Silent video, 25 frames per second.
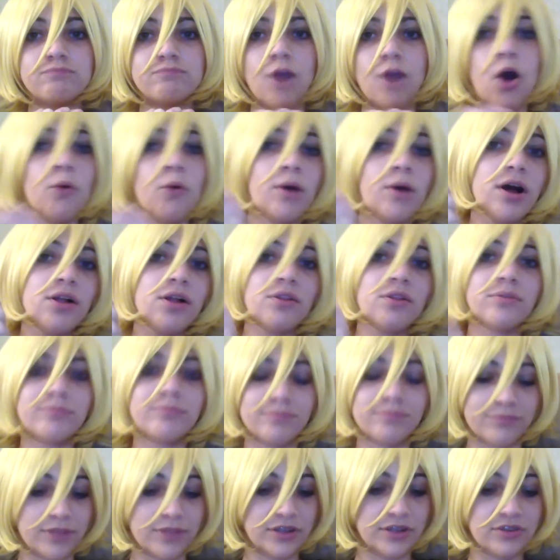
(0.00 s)
oh well,
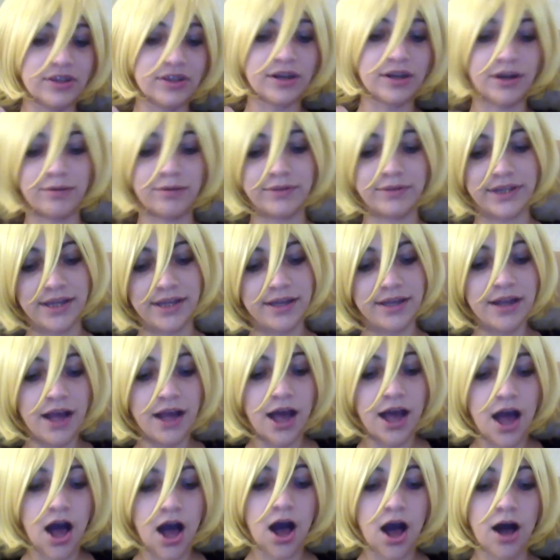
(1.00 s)
let's get on with it.
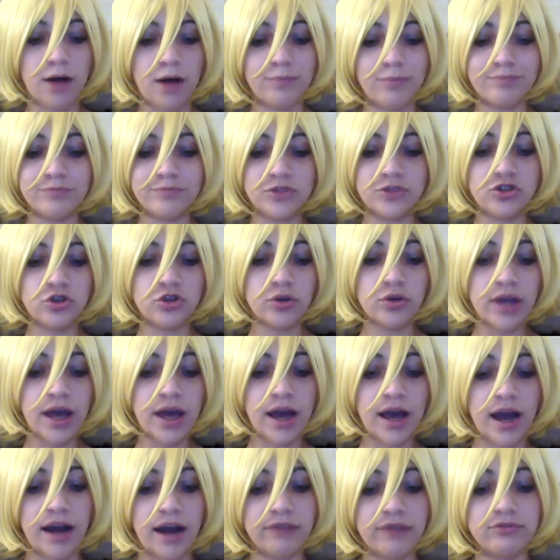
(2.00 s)
So
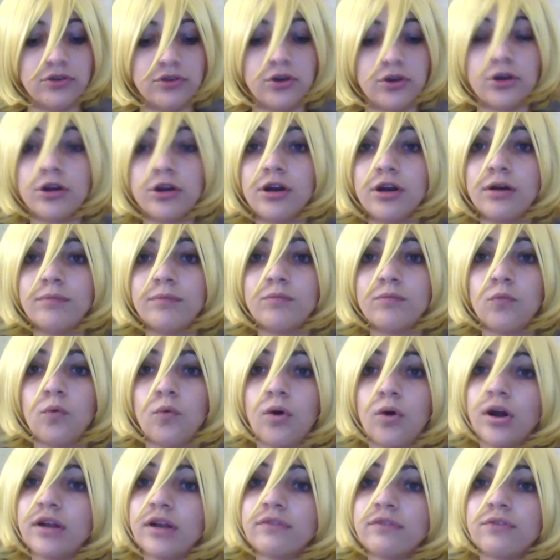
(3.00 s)
yeah, after
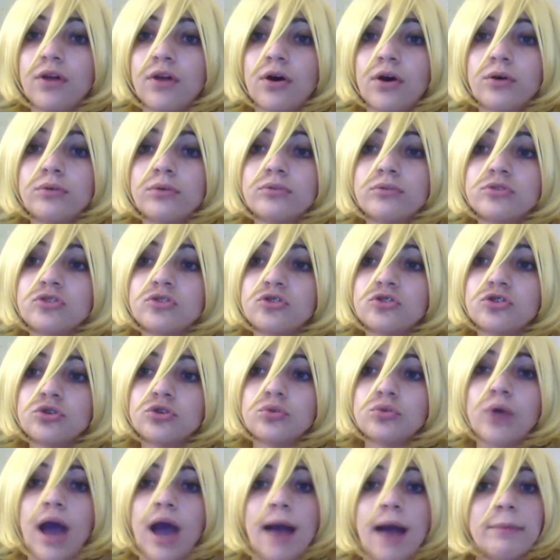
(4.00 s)
one of those
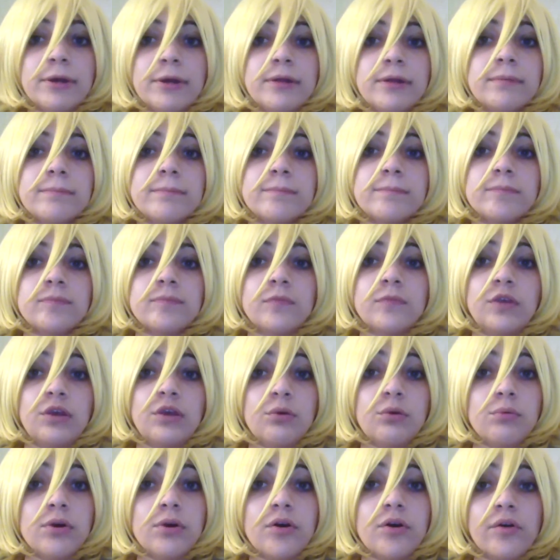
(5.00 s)
two happen,
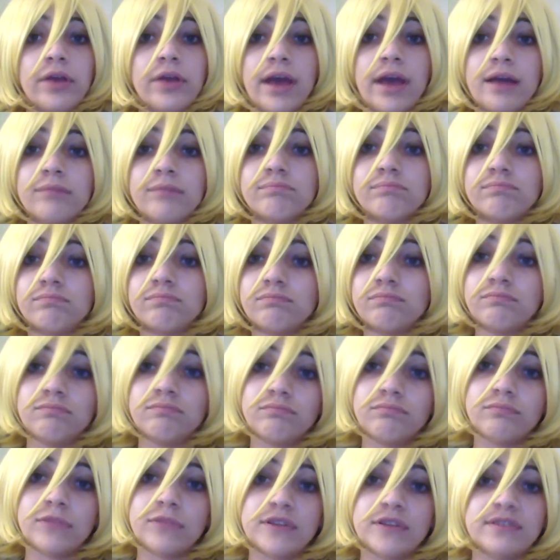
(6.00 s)
you will get
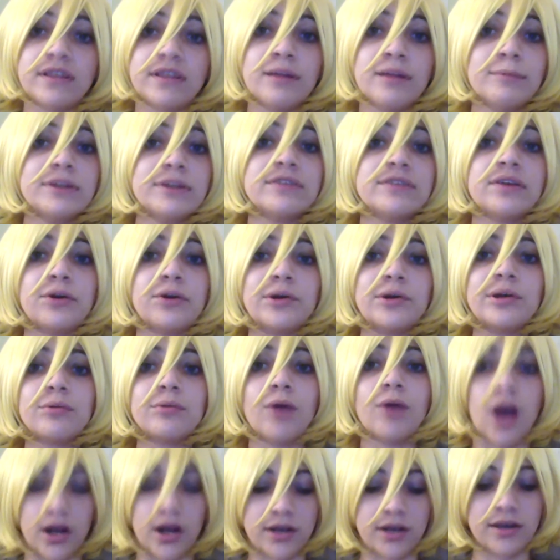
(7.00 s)
a sedimentary
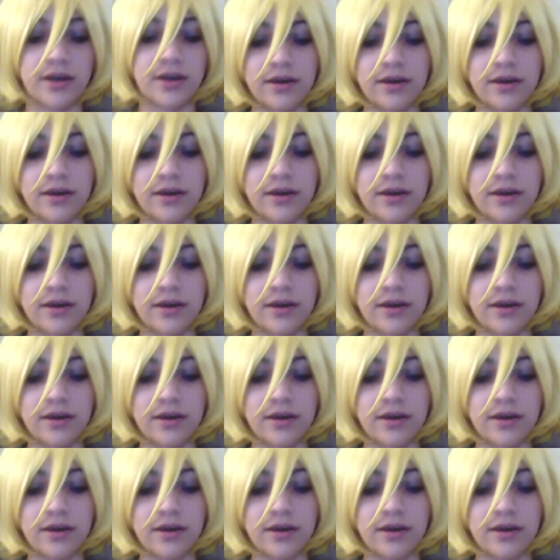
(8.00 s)
rock.